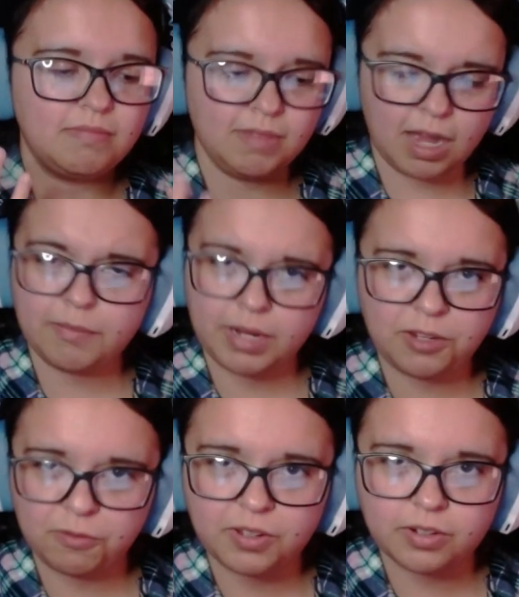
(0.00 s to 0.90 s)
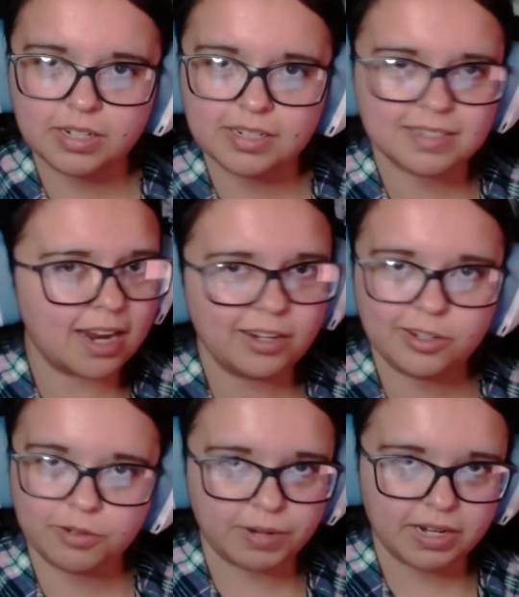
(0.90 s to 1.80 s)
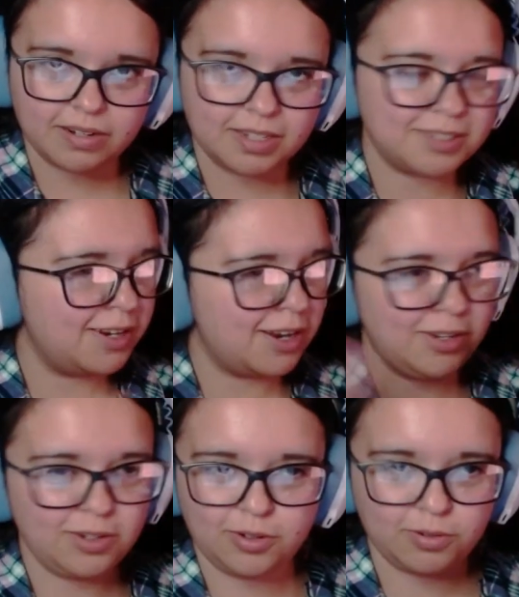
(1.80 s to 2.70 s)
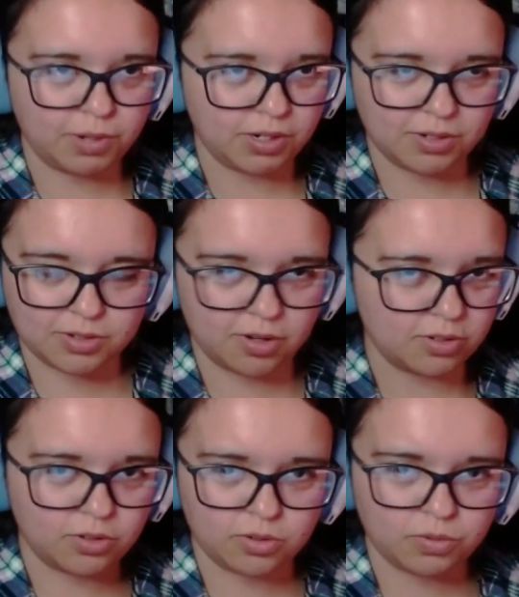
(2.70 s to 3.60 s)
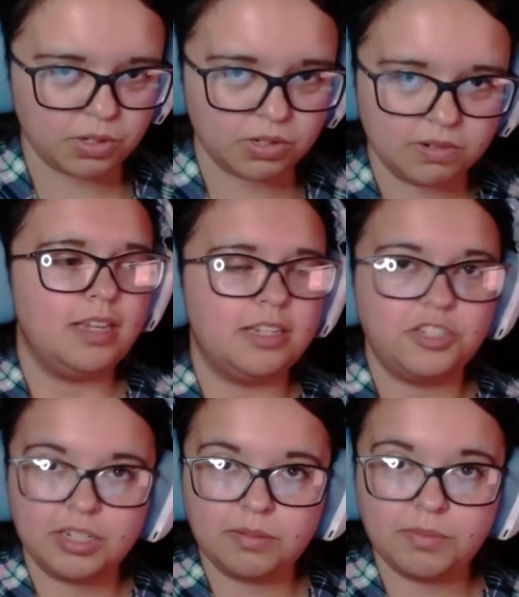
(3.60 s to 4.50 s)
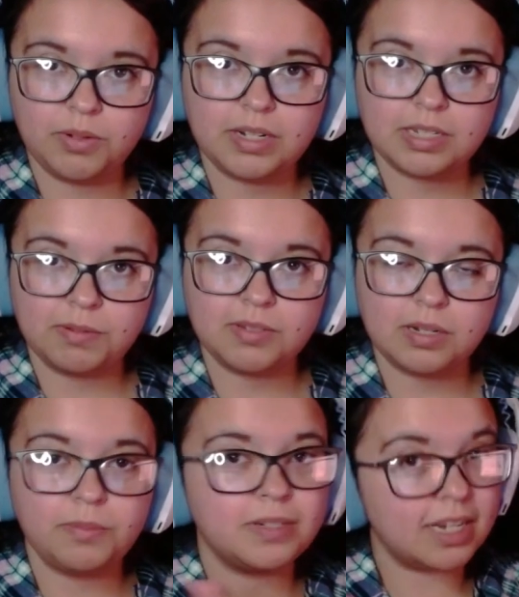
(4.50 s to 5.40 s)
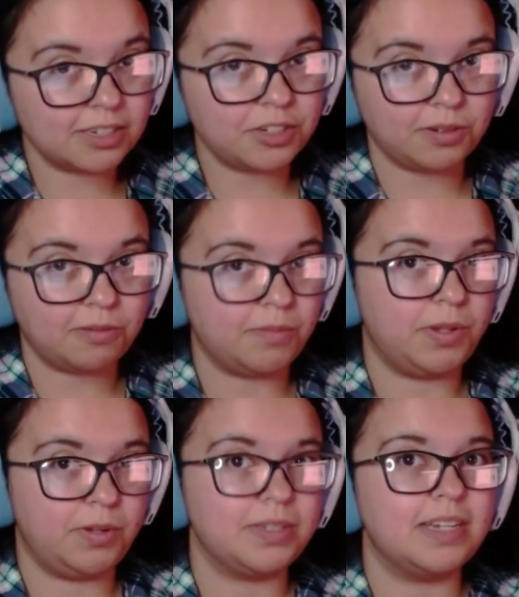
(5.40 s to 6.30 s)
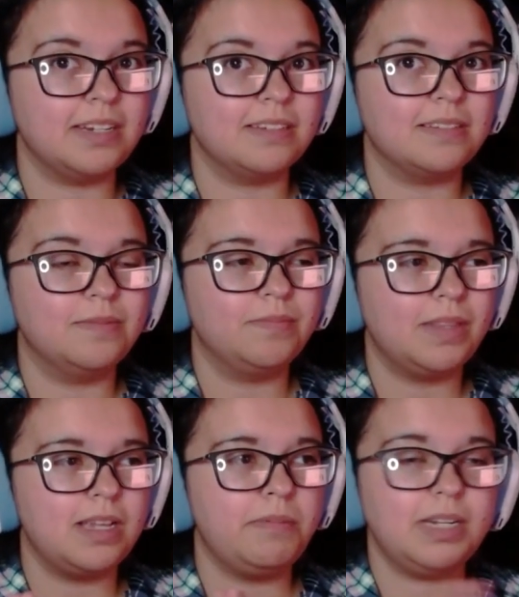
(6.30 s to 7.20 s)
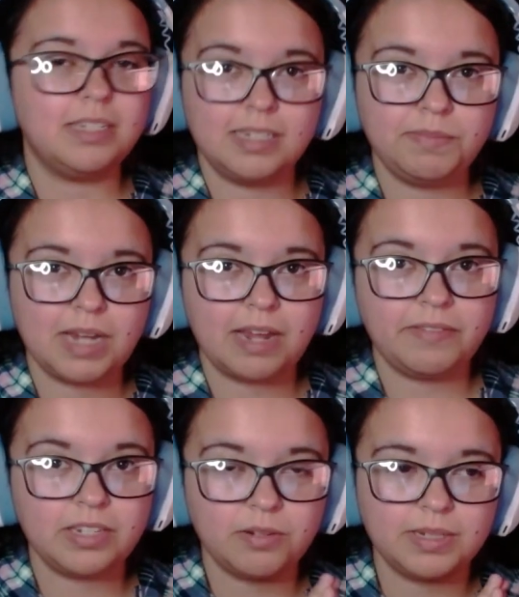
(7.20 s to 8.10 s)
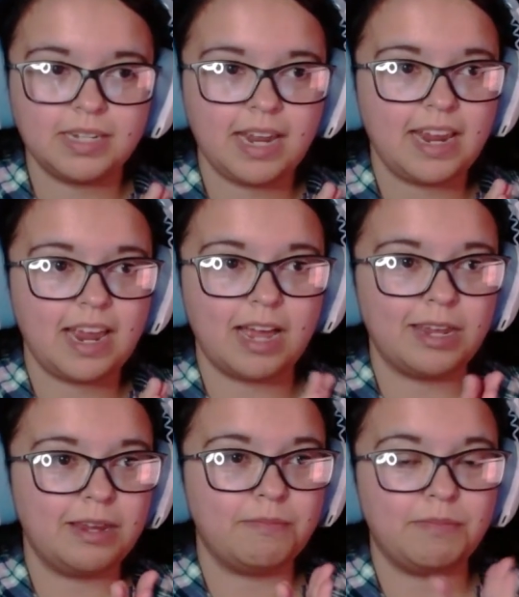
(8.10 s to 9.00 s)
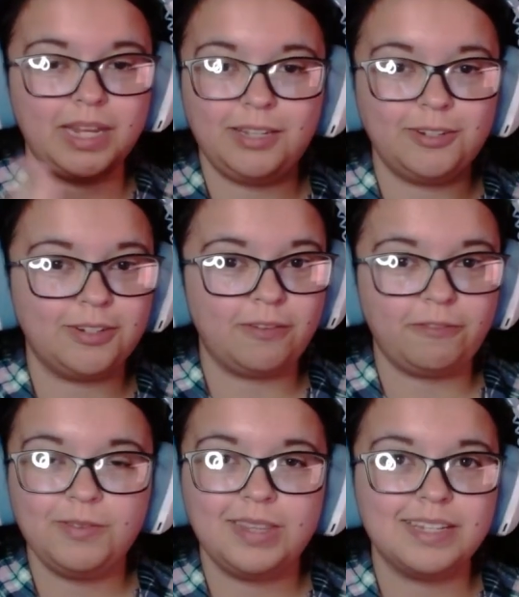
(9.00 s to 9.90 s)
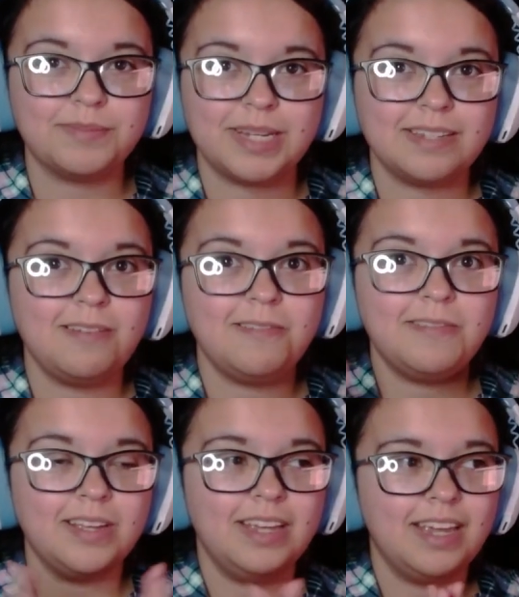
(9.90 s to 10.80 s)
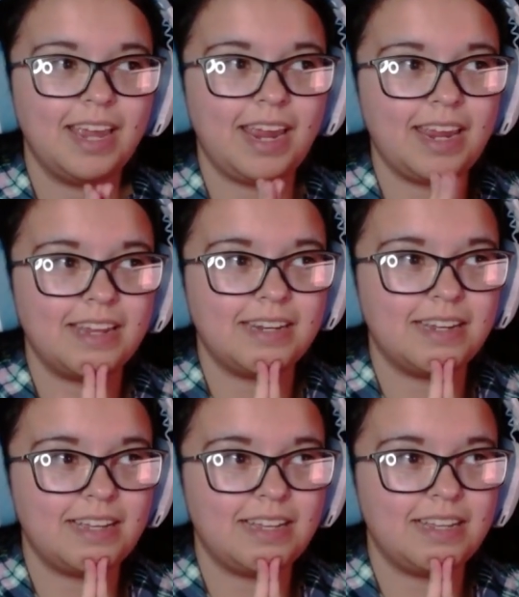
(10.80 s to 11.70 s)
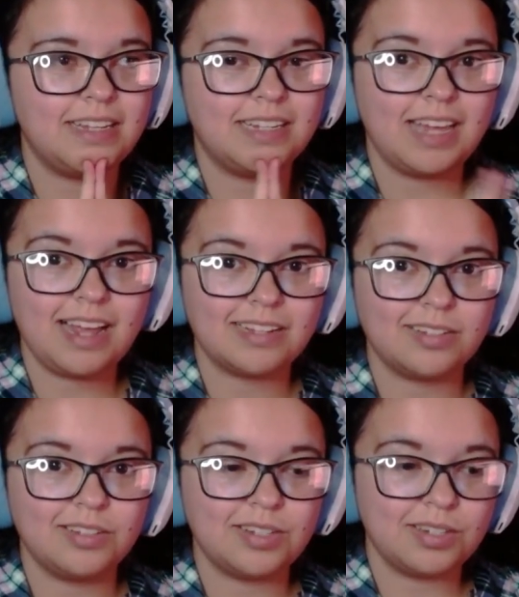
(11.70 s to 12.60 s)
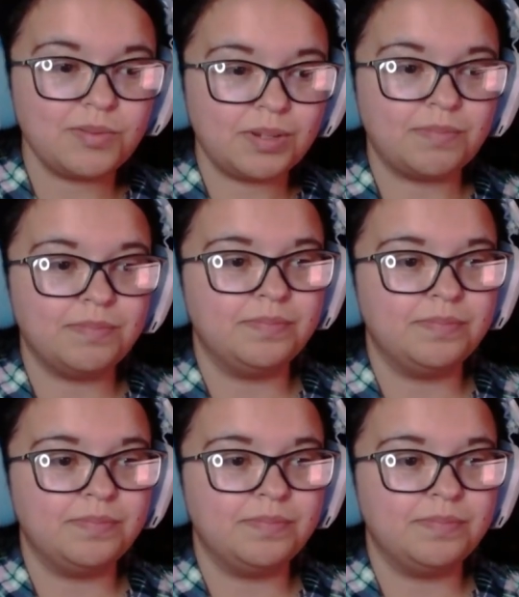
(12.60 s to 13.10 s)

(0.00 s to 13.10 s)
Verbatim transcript: not make you feel good. It's not a good raid. It's not a good raid. It's not a good raid. And Shield Mode is supposed to protect you from those things. I'm going to deep dive into it today. I might learn a few things myself, and yeah, so let's get to it.